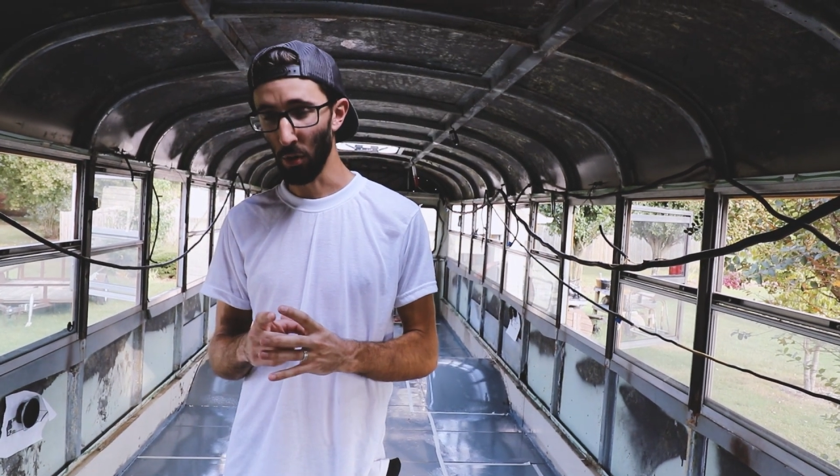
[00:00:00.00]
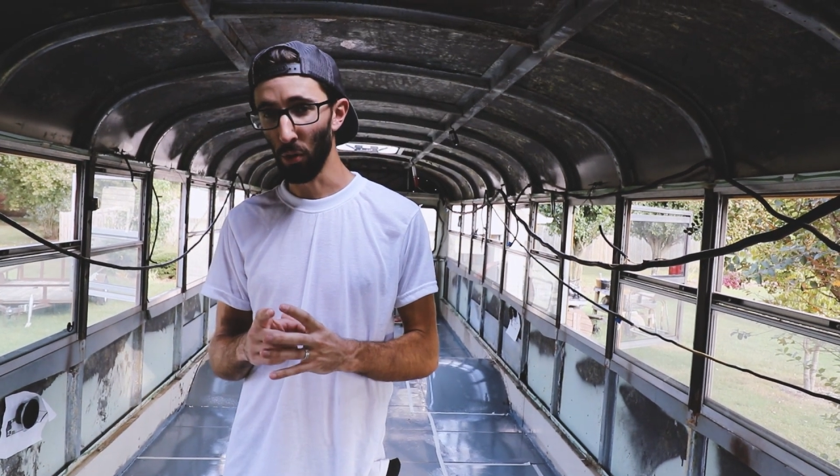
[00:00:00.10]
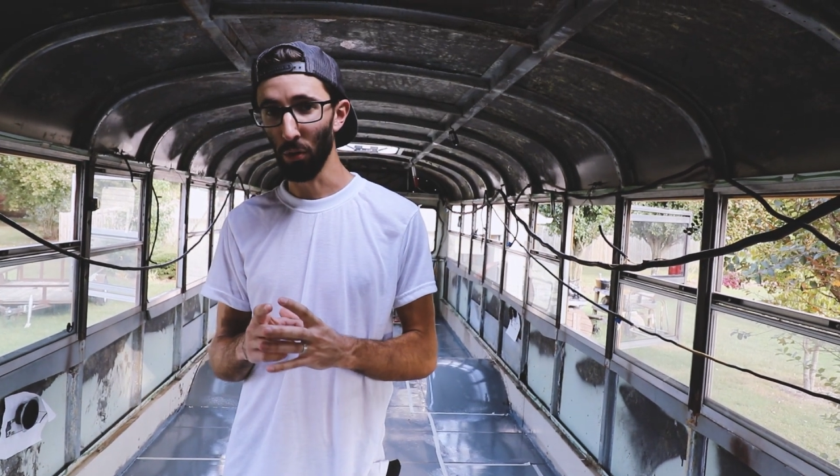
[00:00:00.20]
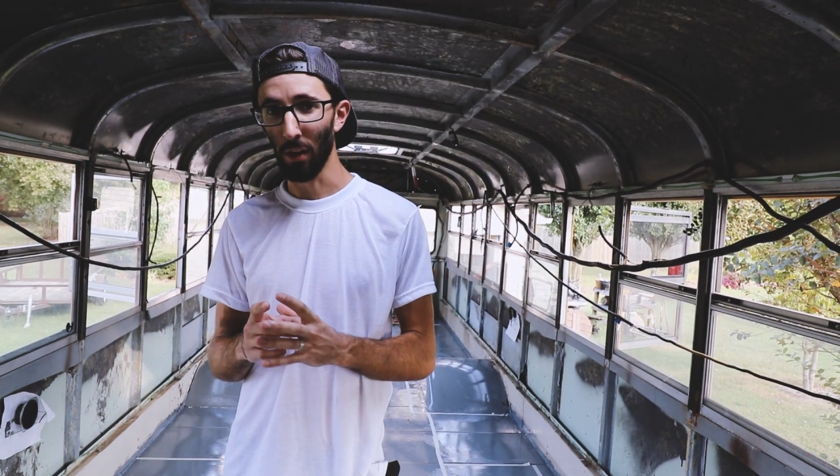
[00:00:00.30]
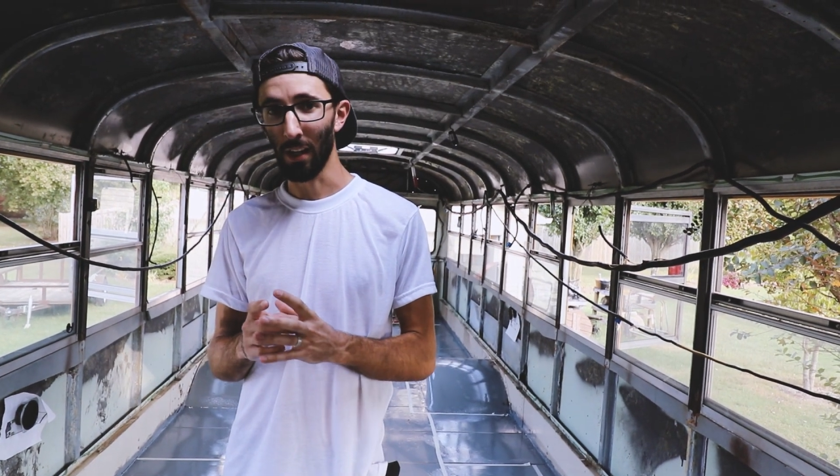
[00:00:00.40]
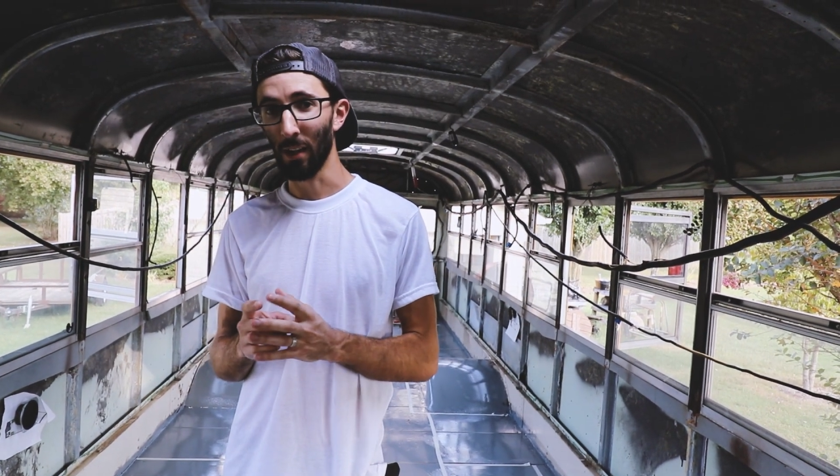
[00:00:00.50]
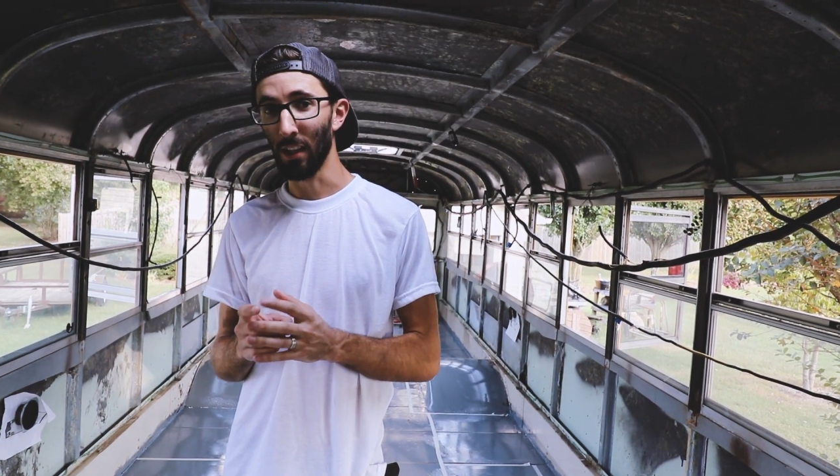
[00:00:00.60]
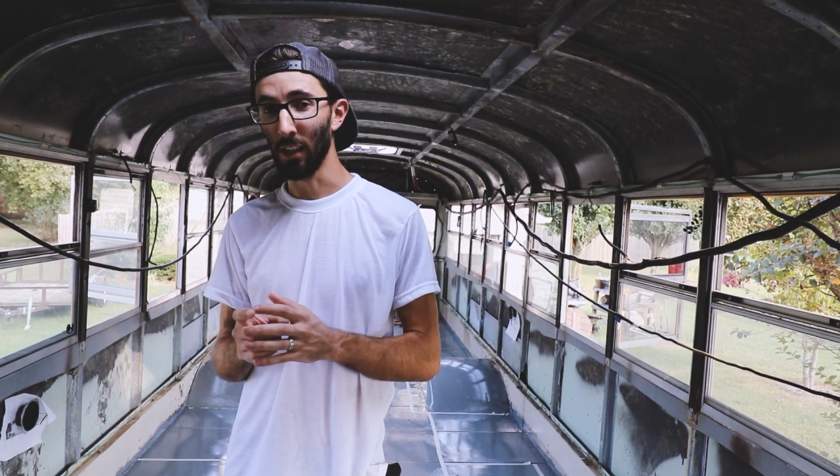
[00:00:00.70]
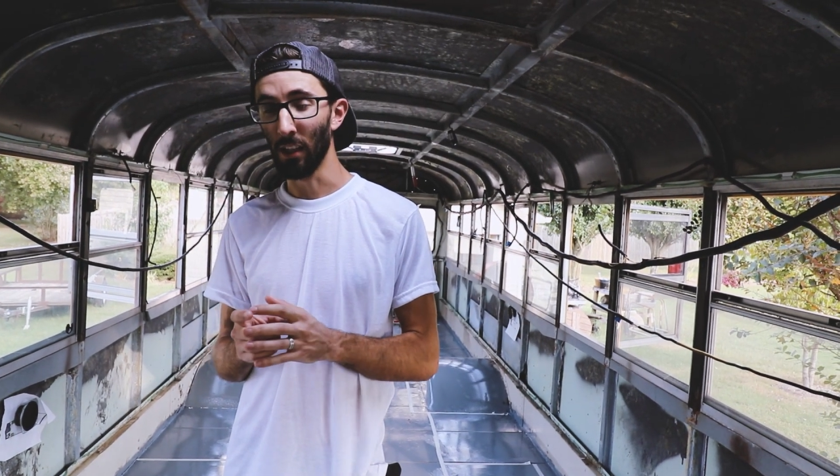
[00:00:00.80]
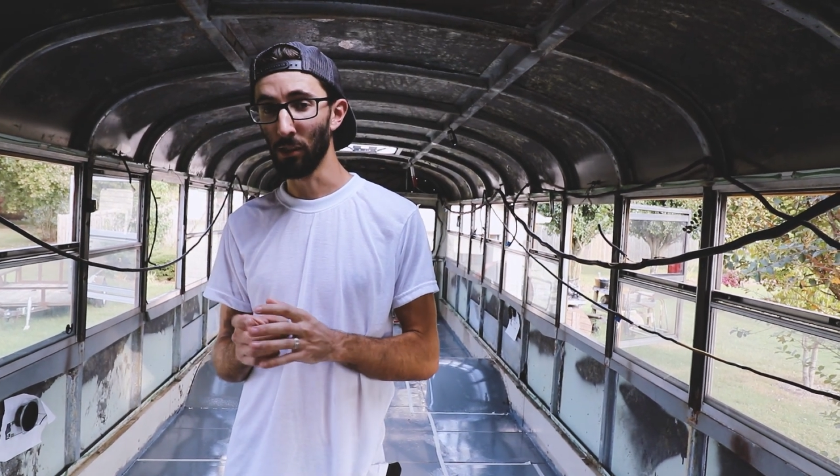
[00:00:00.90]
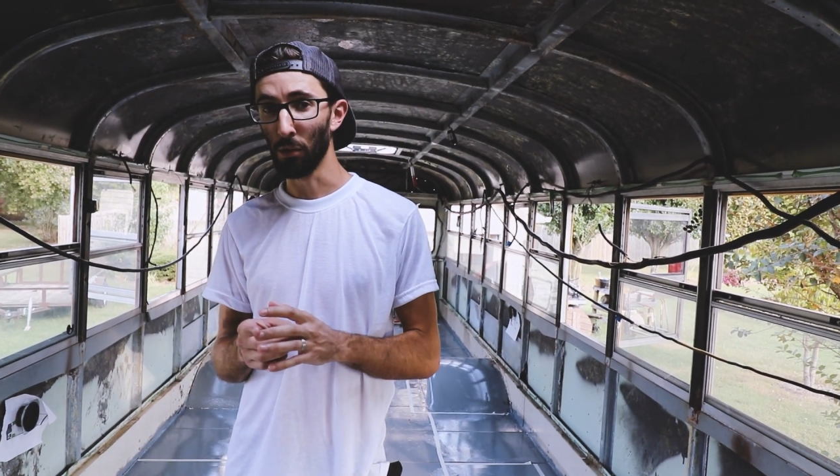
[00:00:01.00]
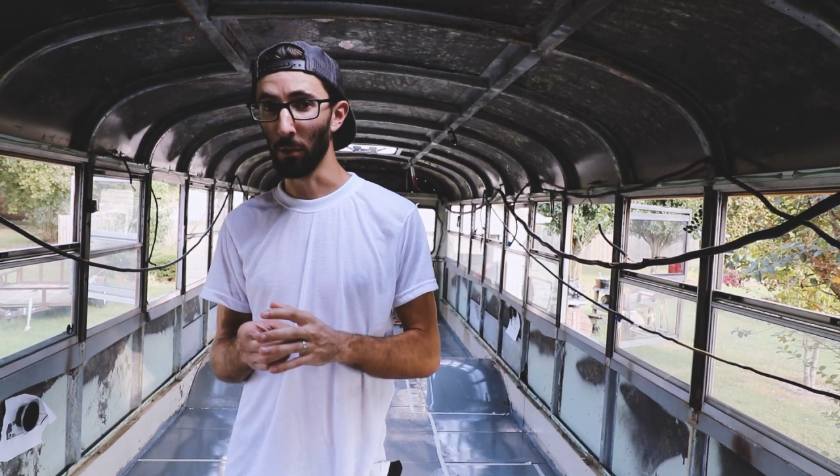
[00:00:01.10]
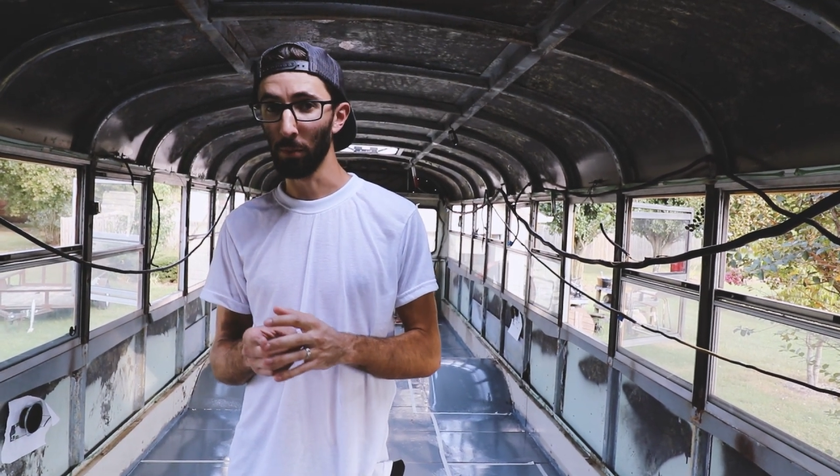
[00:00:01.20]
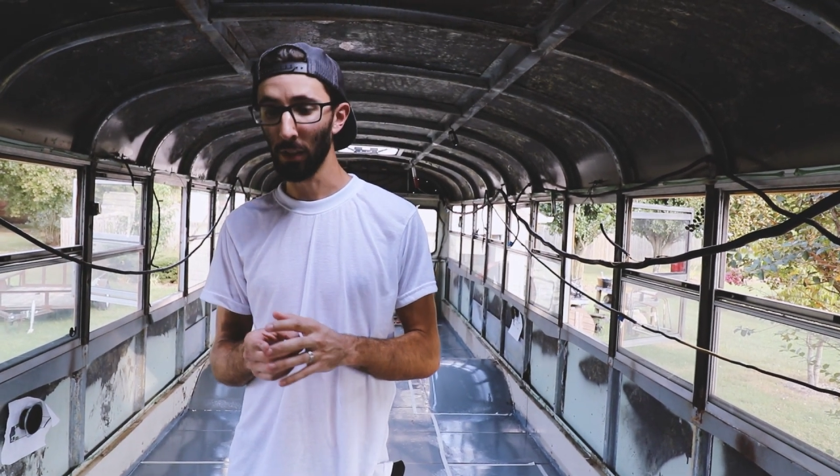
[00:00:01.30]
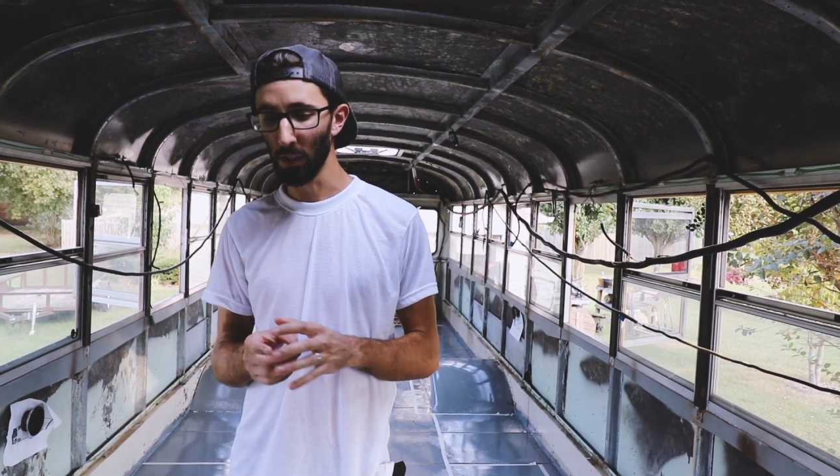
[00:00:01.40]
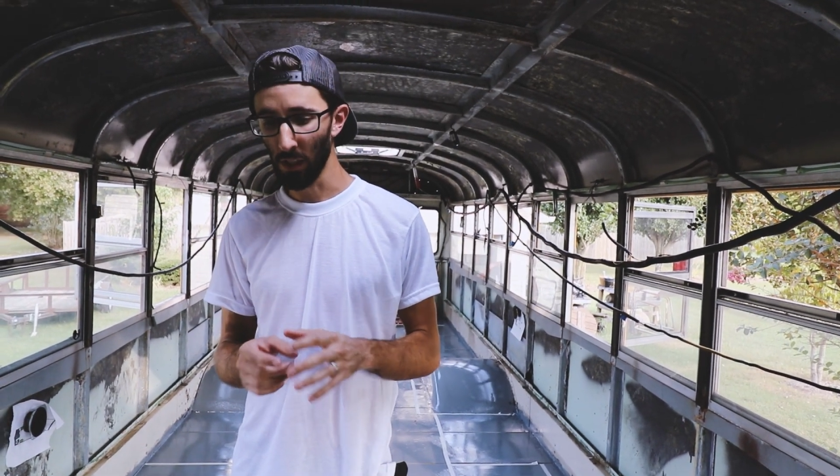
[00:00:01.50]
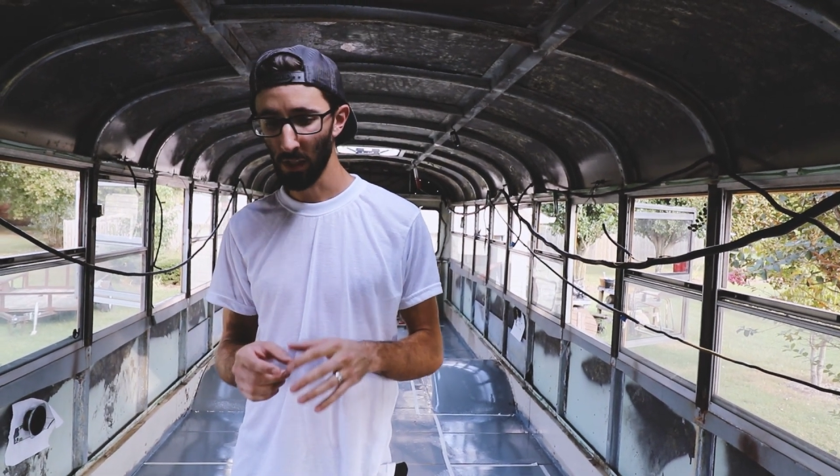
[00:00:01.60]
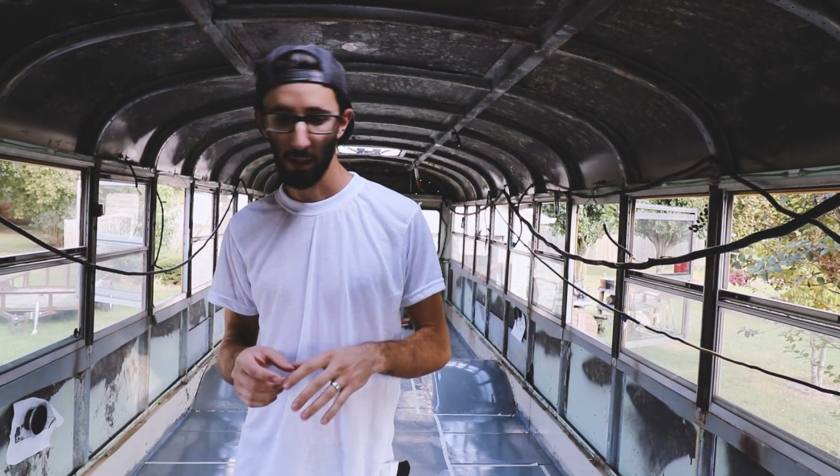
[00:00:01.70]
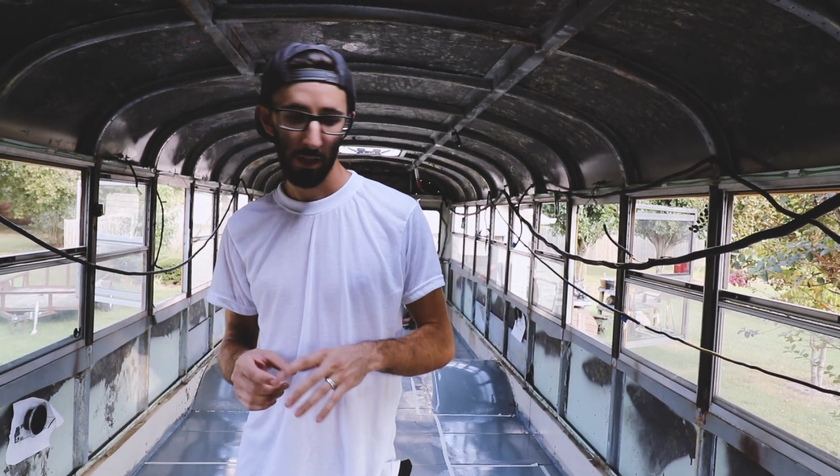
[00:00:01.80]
hole like I needed it to completely.